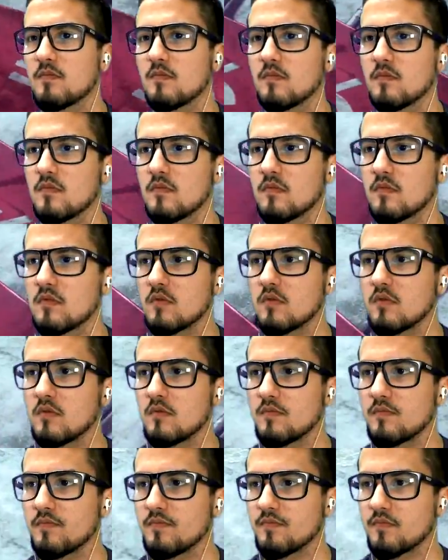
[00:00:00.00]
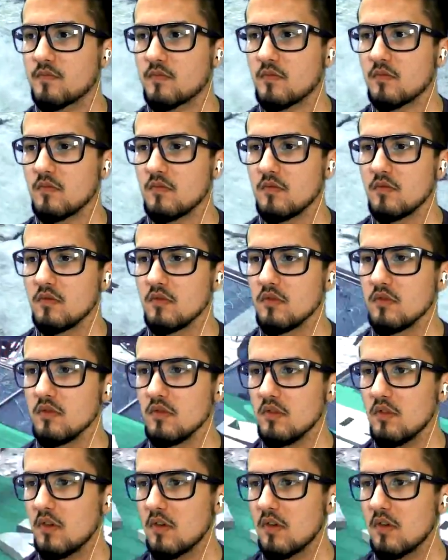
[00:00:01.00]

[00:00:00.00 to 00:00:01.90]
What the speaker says: [no speech]